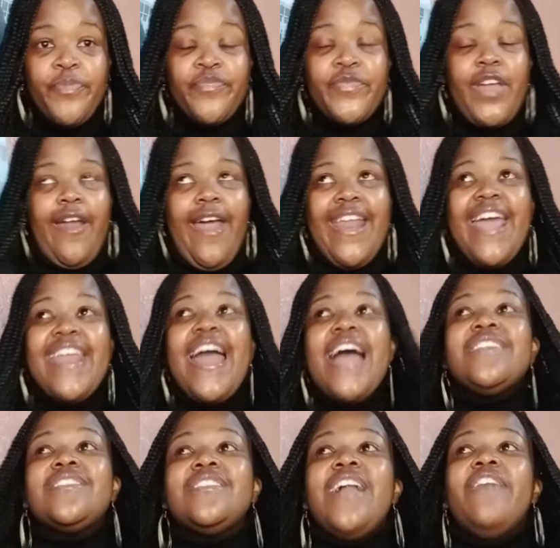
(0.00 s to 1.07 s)
Alright, and I
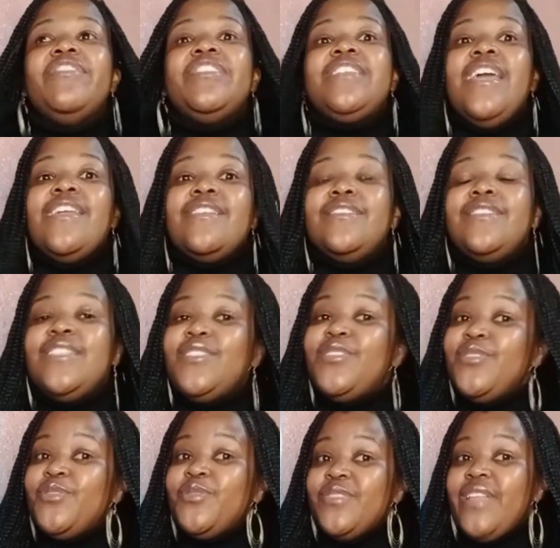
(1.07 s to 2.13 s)
still have a tendency to
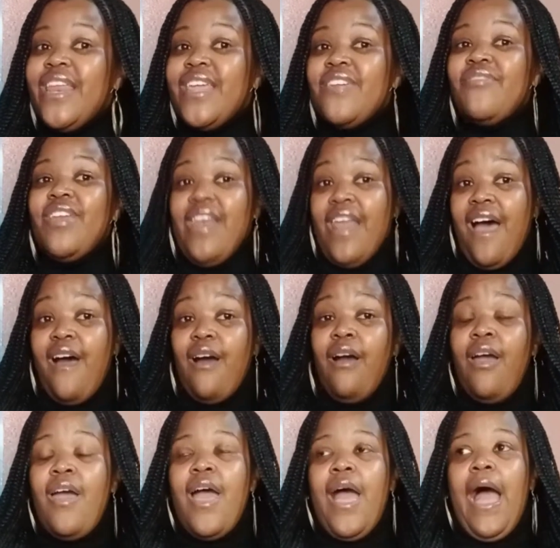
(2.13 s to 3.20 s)
do that even now,
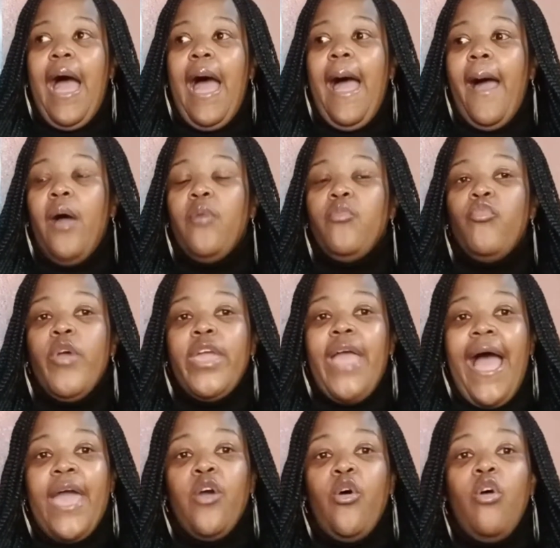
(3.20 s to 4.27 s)
where
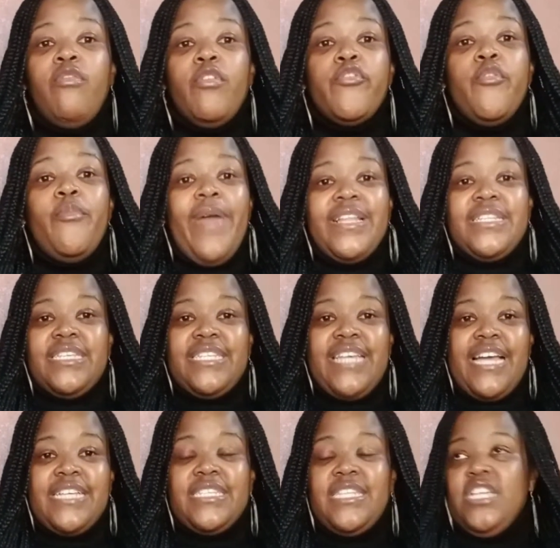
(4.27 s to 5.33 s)
I
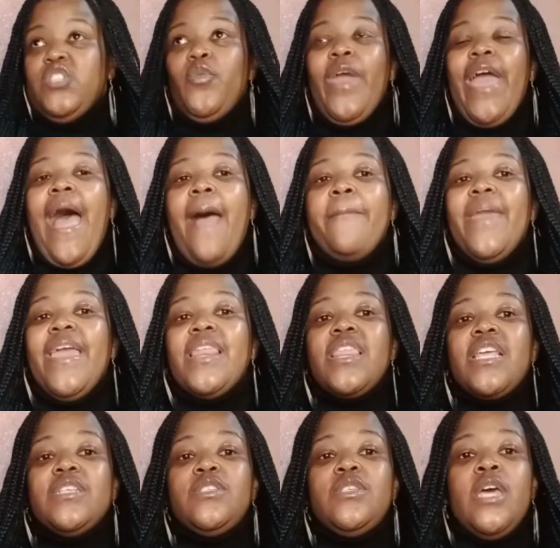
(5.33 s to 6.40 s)
over-romanticize things, where I make
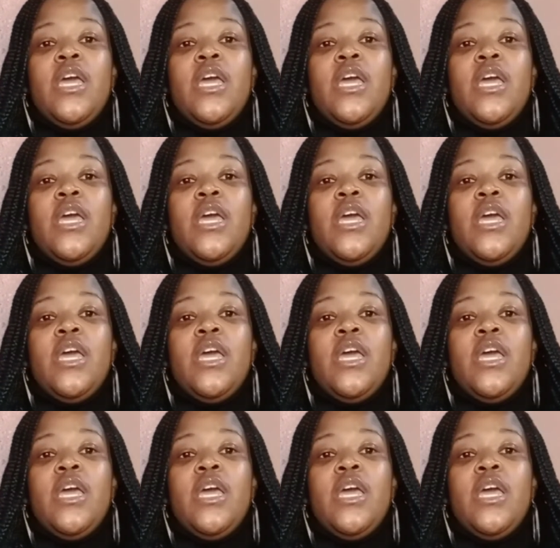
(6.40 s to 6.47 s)
things